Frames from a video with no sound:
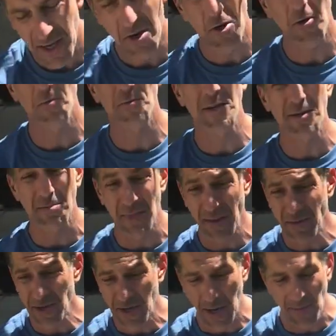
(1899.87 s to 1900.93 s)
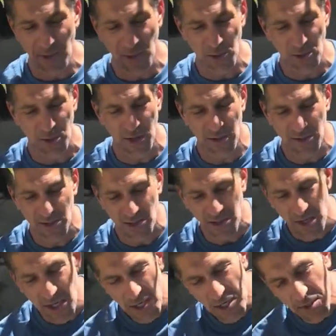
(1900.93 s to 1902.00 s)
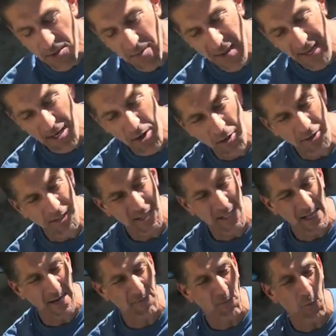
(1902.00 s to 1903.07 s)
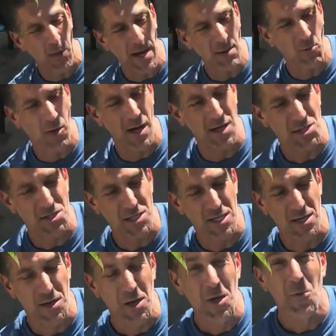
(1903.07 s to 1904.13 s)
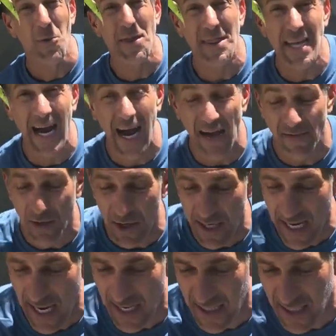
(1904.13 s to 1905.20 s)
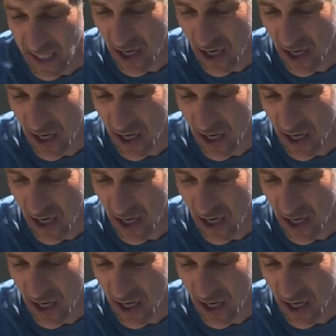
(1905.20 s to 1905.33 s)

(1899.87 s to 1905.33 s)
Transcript: and hopefully maybe you come in a little closer, you may notice that I've whitewashed it with the Ivory Organics